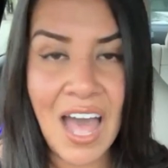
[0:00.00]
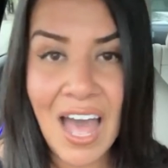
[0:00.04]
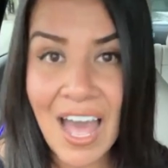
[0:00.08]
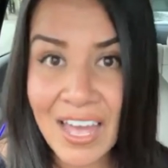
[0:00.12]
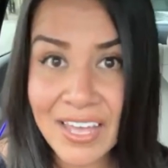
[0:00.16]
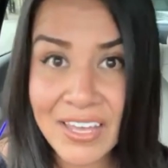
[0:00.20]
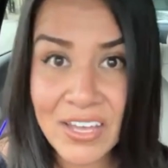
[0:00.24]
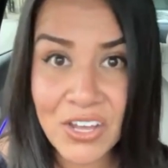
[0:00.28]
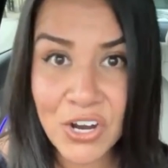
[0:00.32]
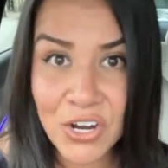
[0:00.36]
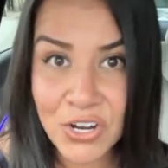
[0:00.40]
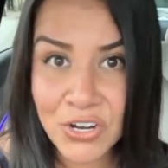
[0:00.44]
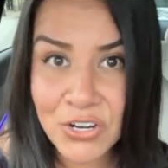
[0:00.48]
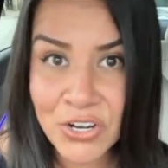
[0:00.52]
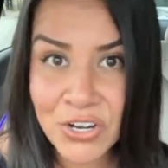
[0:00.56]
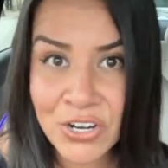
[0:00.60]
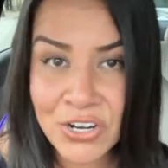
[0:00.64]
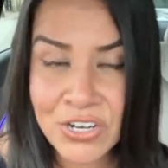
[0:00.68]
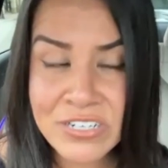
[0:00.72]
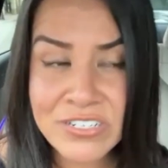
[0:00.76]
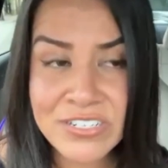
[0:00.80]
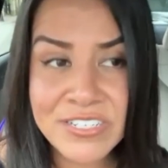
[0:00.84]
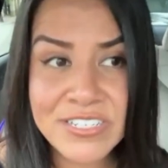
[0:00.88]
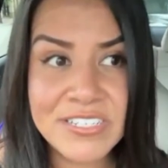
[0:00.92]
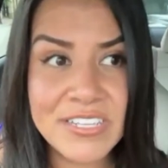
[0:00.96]
high
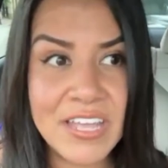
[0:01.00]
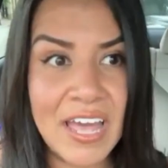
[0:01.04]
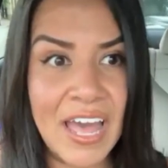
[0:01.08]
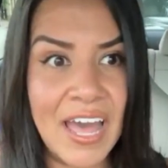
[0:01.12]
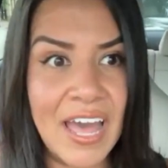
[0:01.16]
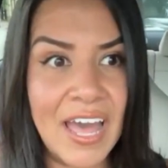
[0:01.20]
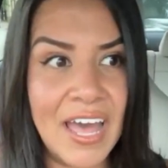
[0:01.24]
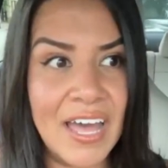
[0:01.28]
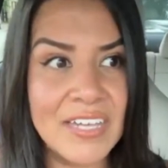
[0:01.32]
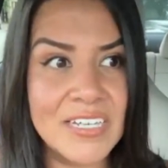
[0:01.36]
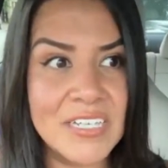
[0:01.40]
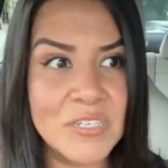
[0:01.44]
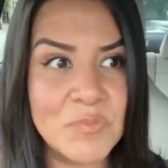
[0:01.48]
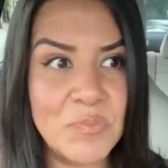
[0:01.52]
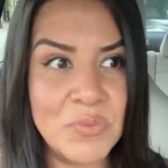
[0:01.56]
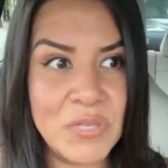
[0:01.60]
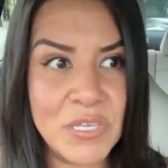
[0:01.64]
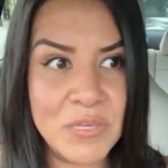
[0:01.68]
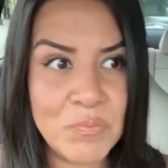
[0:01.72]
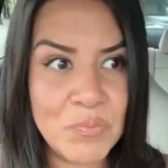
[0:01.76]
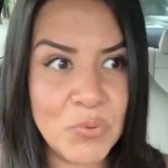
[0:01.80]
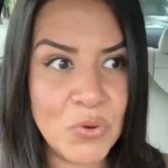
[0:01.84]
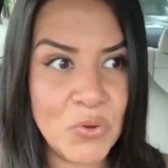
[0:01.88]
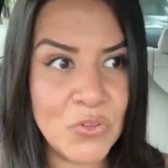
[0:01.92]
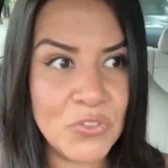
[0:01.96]
earners and
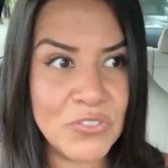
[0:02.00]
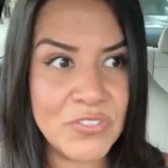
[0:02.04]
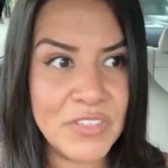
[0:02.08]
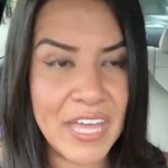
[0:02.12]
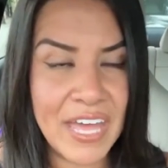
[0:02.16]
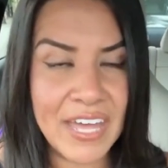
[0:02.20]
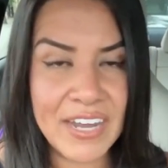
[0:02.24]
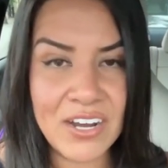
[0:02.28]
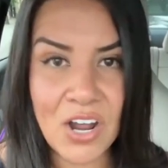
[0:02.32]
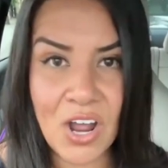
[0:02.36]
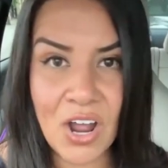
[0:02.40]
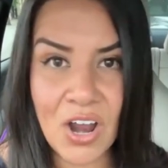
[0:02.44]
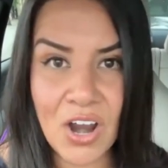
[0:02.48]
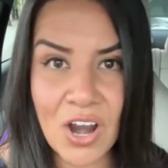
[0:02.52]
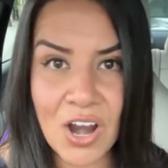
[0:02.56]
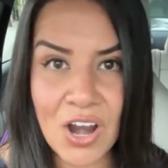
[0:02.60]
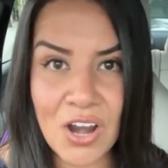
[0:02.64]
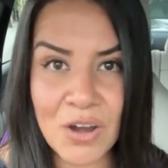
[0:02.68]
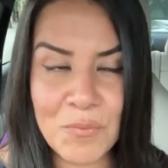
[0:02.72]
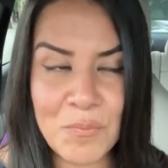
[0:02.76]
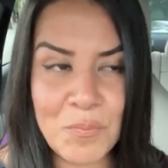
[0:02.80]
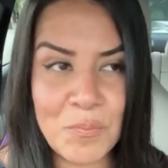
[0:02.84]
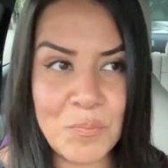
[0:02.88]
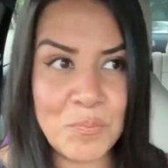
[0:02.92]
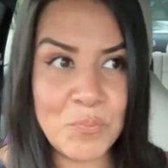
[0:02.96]
people that
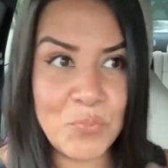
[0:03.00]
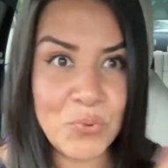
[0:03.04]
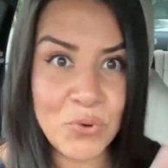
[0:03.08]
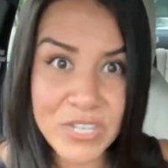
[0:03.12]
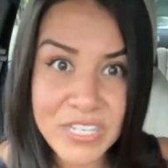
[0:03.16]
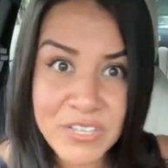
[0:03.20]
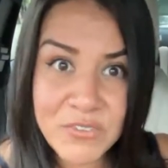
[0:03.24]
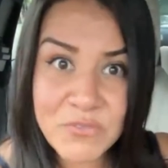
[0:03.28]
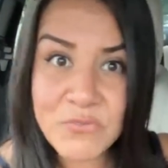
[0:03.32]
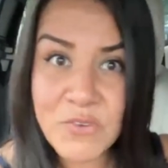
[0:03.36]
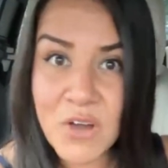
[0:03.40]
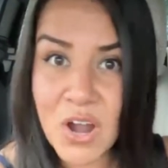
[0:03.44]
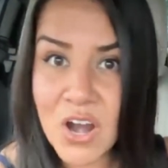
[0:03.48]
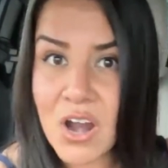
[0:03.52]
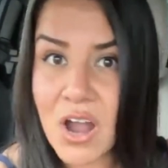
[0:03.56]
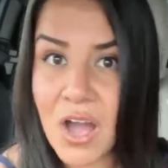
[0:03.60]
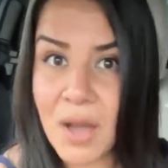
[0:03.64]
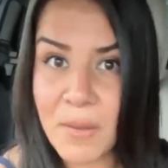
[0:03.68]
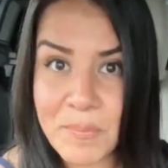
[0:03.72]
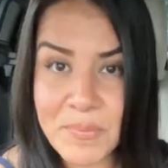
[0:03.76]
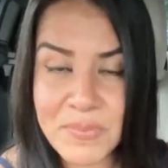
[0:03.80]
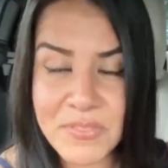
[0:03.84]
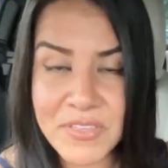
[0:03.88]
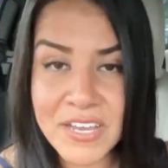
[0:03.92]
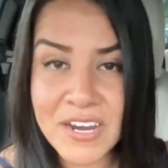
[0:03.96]
are pretty far
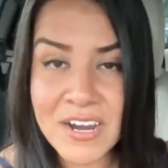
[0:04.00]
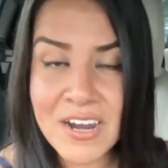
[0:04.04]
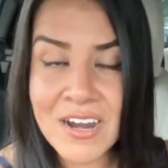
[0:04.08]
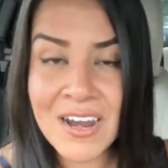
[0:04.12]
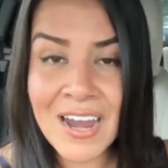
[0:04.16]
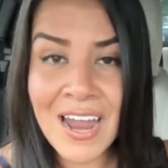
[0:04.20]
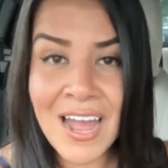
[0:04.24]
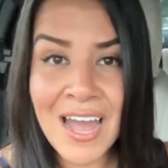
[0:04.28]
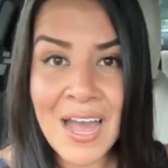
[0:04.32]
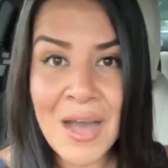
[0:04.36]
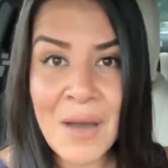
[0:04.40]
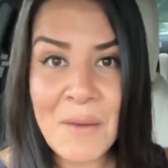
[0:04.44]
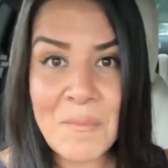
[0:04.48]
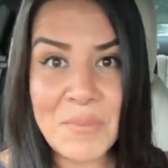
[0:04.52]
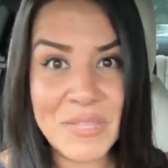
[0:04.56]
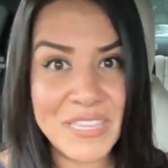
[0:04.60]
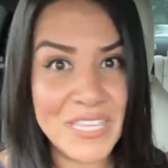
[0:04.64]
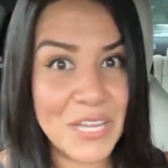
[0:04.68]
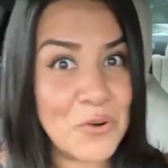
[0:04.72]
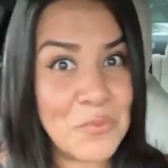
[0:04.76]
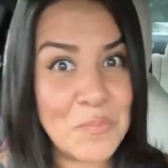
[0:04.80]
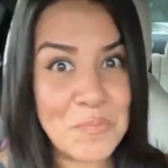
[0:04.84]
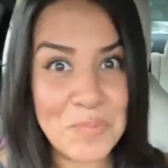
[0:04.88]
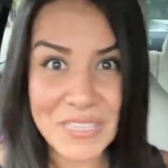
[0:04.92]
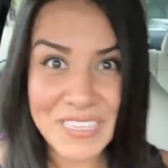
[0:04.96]
up there,
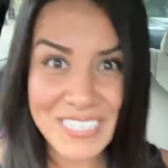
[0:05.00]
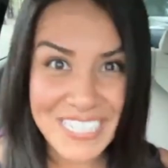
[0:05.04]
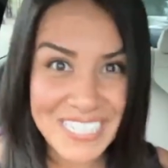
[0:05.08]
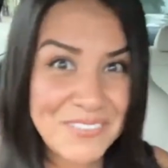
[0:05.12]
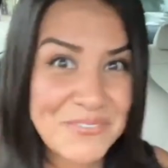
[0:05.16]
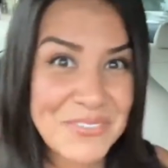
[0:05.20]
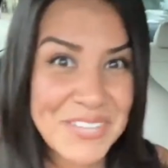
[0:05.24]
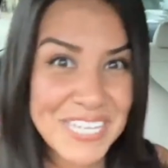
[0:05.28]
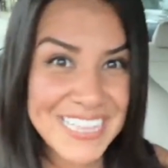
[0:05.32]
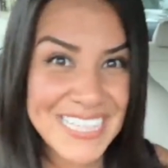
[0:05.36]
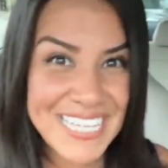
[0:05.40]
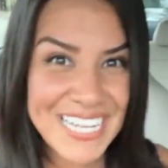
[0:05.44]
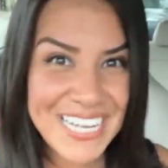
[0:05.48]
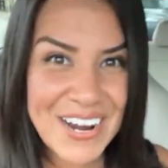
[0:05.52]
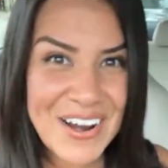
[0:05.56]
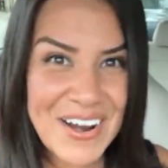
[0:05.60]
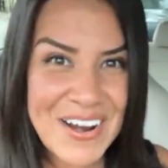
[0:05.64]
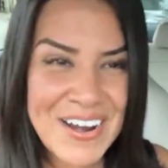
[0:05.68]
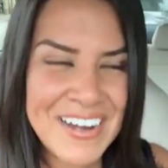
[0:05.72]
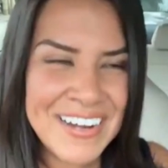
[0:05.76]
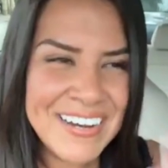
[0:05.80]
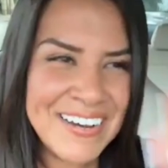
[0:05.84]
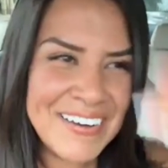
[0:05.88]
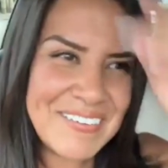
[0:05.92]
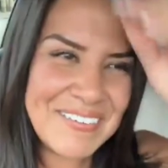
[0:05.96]
but they don't believe that they
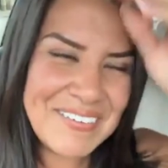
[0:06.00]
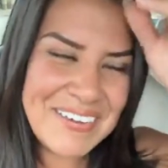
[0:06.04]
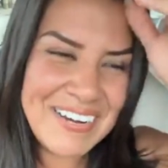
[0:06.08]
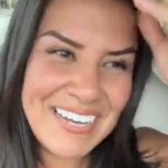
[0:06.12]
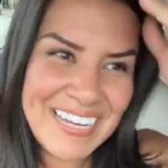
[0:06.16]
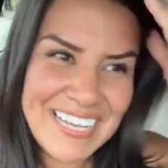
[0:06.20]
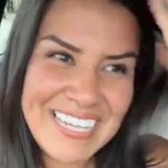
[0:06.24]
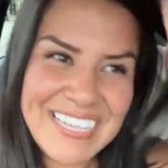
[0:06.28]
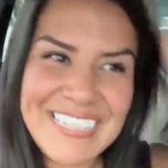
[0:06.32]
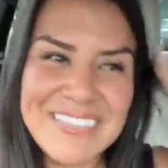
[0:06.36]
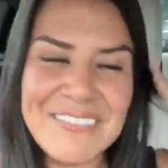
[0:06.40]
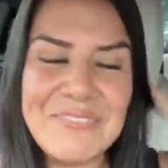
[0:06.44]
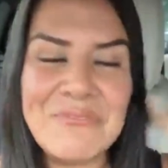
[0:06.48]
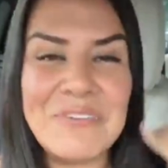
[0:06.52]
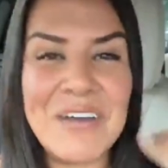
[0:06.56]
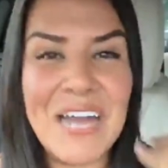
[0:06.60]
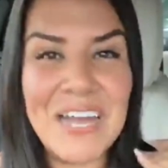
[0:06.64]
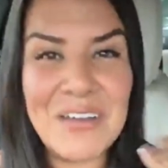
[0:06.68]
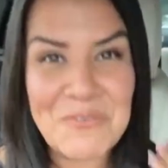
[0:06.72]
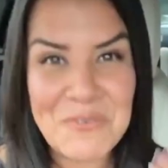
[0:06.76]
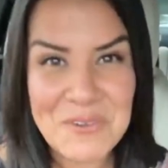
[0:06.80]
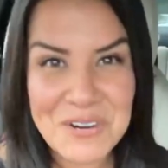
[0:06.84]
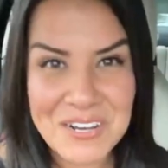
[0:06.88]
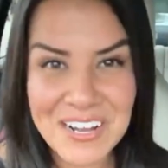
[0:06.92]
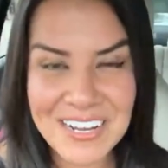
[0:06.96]
are, right?
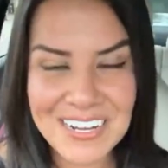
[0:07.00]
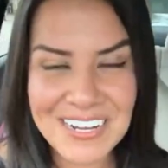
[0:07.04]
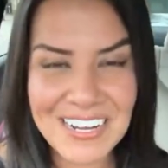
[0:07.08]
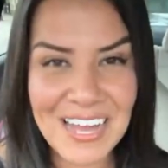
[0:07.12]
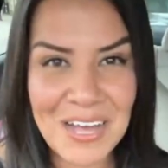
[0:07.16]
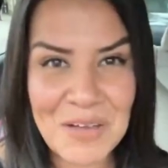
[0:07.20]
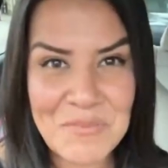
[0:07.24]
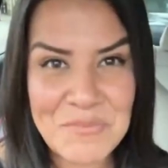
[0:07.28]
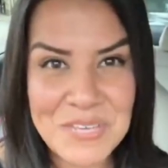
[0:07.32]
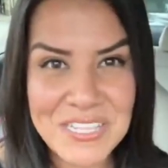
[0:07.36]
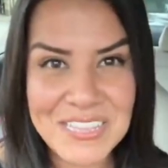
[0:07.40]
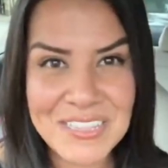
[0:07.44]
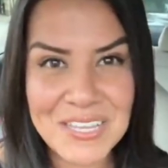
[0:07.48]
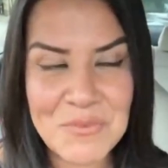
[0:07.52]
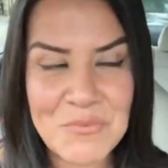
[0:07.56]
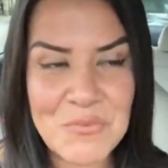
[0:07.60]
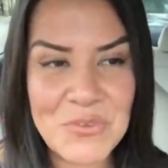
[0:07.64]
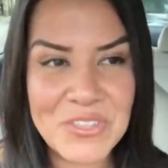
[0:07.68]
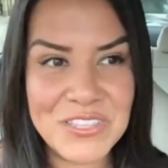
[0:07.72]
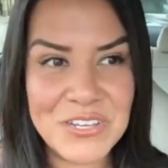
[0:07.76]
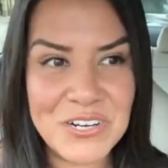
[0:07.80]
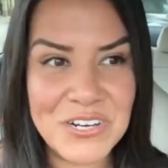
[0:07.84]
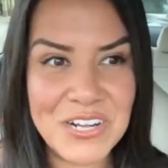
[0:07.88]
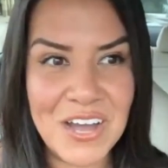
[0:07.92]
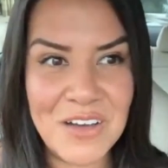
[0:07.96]
I work on helping
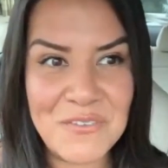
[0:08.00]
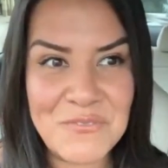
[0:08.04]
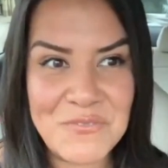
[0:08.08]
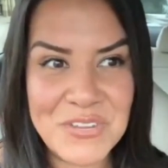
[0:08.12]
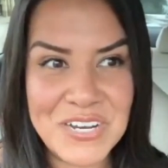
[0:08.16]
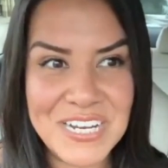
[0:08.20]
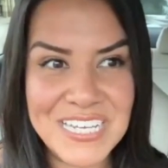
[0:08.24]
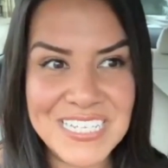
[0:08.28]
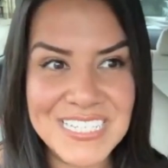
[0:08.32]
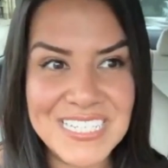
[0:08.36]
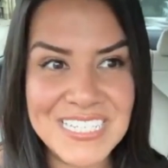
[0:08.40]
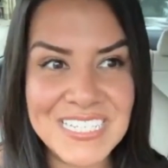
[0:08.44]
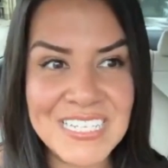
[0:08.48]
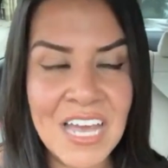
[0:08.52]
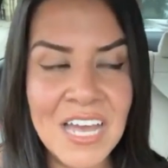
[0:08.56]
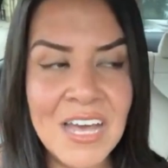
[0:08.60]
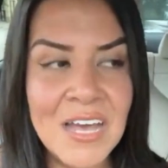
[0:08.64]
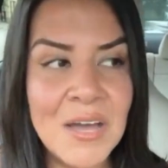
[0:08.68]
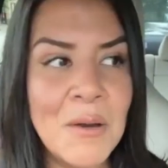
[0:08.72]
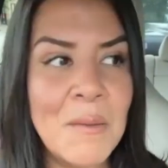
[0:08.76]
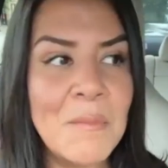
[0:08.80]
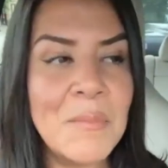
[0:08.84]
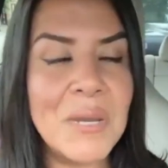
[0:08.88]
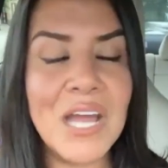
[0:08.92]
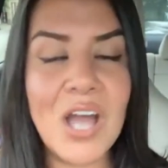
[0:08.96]
them with their confidence,
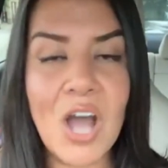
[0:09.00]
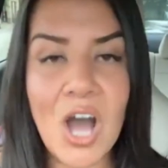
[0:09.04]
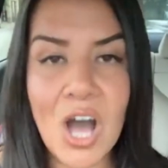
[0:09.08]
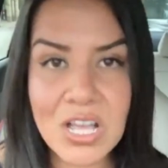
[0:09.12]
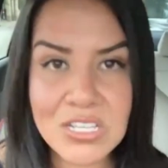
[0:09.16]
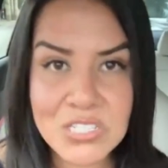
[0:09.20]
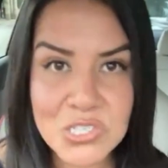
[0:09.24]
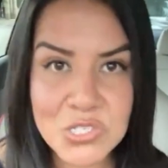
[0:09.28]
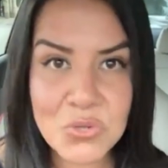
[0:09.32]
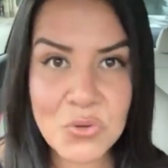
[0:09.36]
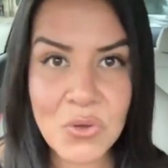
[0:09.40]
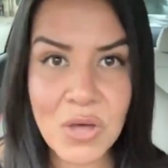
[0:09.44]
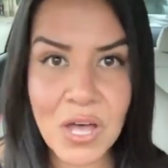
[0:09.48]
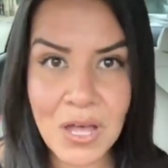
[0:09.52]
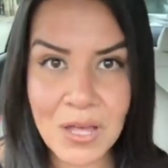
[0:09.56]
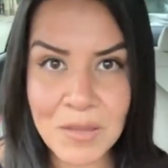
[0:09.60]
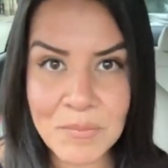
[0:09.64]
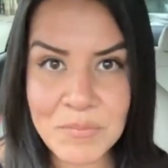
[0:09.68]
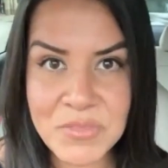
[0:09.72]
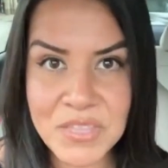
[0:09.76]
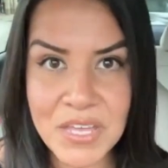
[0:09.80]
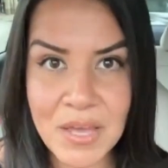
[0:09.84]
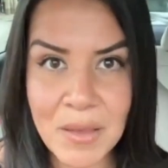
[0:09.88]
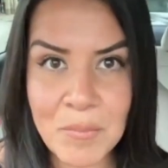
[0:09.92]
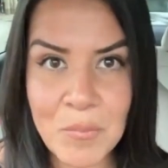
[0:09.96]
but I also
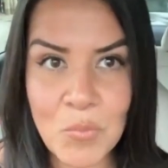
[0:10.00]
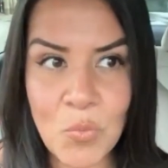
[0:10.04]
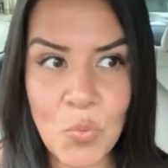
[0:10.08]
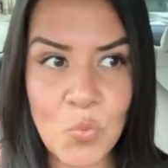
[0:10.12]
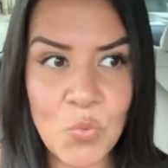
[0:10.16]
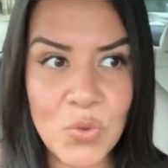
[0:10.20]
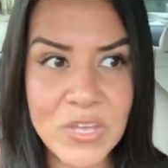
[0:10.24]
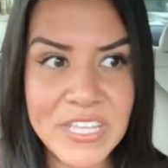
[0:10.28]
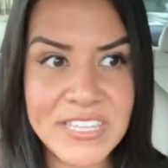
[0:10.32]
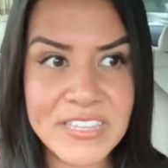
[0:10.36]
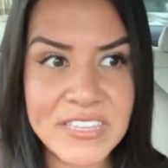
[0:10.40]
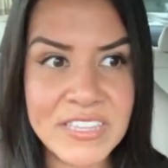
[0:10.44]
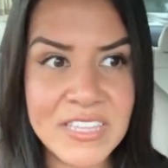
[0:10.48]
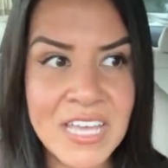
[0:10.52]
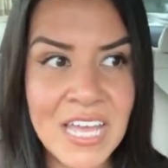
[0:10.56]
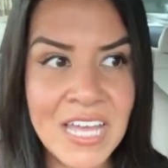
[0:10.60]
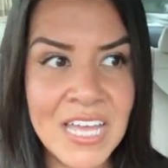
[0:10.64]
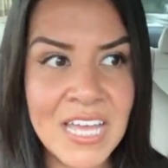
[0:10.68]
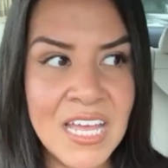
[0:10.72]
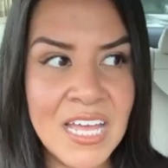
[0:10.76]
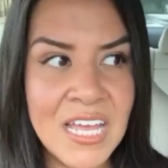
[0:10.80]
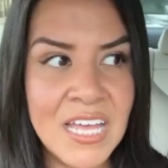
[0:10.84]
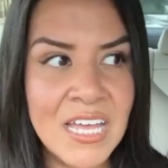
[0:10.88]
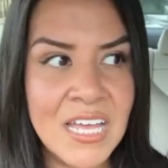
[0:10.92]
help them with